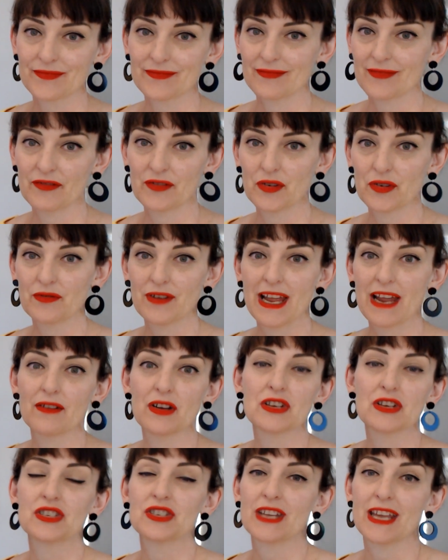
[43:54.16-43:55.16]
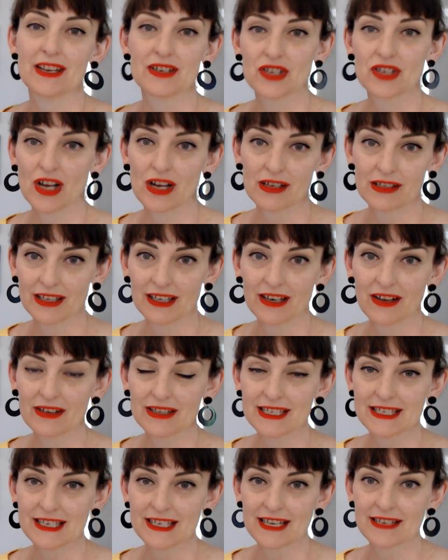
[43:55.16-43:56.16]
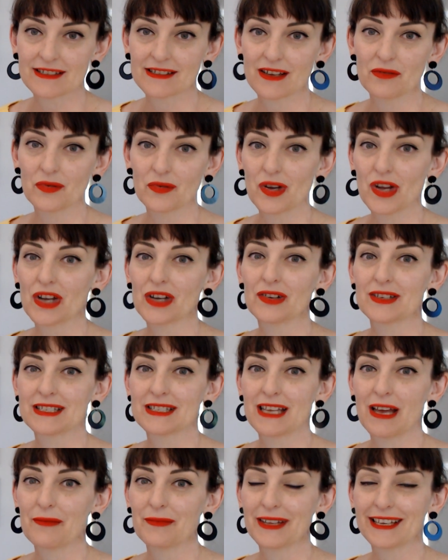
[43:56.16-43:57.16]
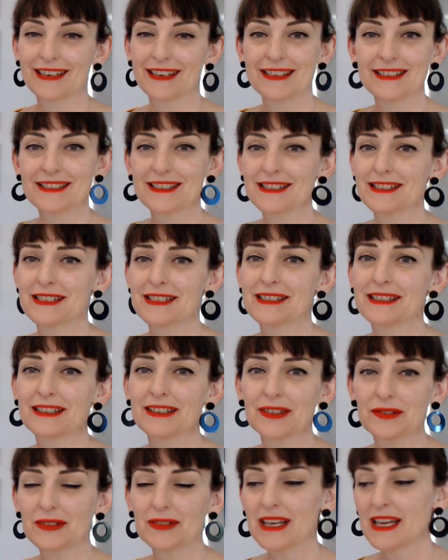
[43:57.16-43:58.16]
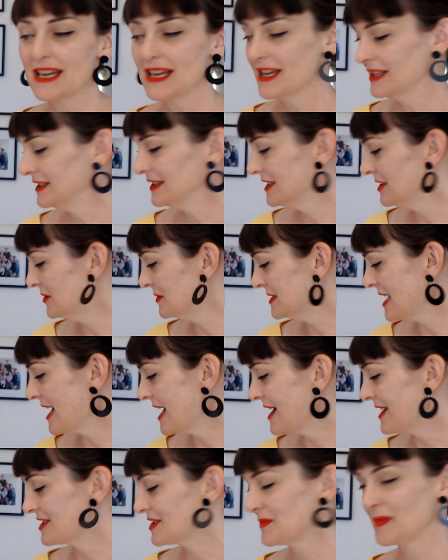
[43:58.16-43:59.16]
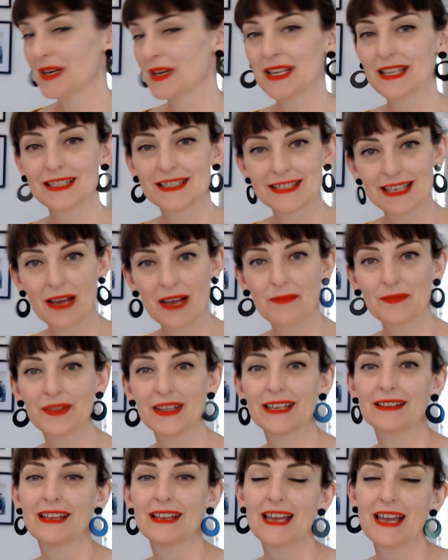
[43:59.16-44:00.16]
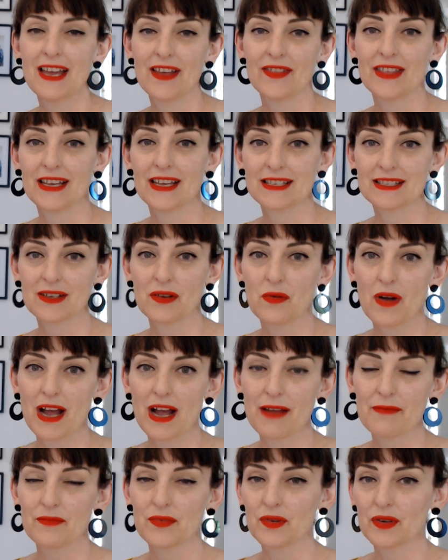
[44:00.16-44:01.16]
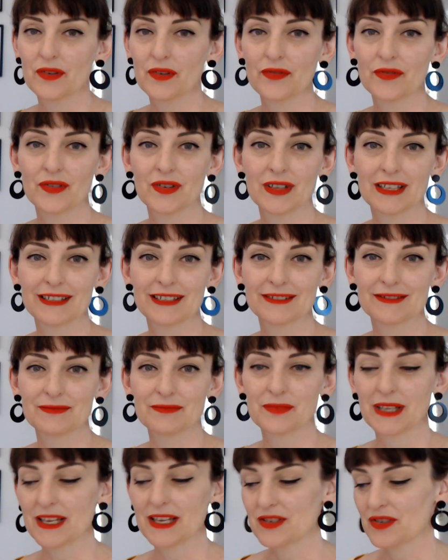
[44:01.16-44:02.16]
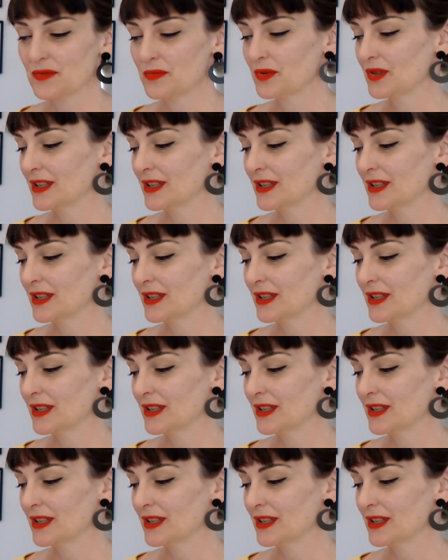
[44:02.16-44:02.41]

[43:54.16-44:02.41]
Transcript: Ferrero Share chocolate on your desk at work or something. It's just a little touch, but it's something that's quite beautiful and pleasurable,